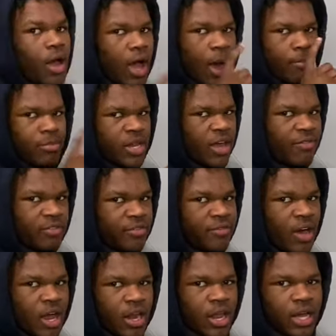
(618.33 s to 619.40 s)
I'm definitely
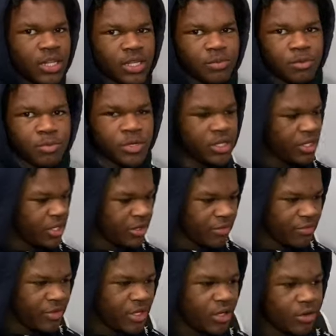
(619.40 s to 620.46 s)
finding that clip and putting it in
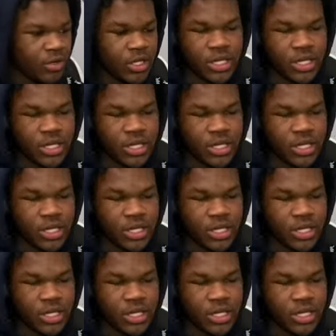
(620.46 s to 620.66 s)
the video.